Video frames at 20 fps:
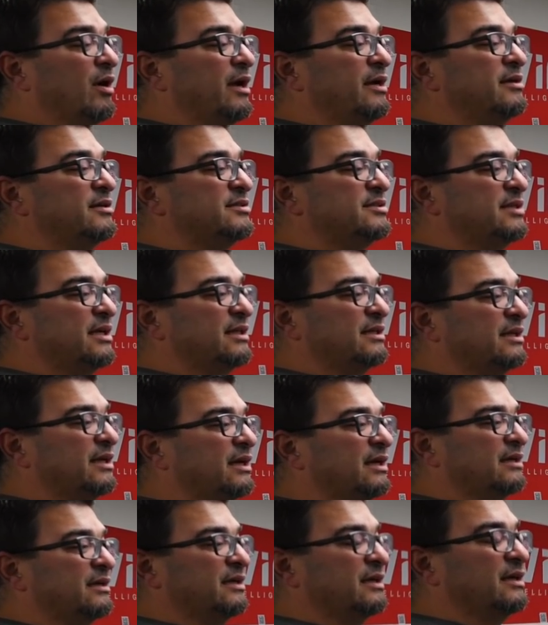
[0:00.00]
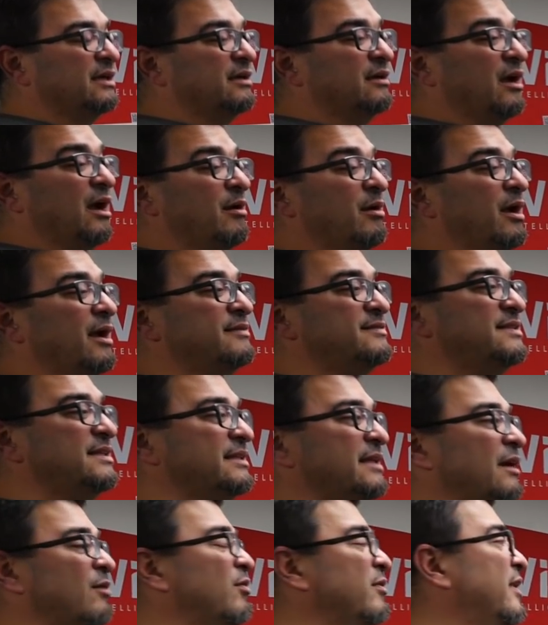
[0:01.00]
I understand that, yeah. I've
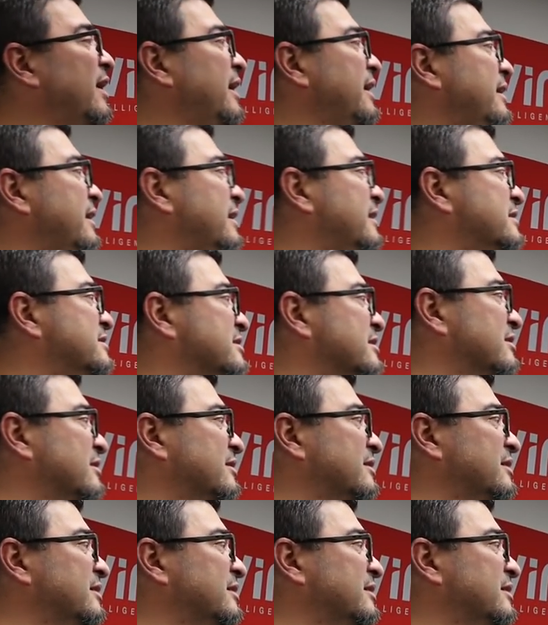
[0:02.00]
seen that with hiking, so.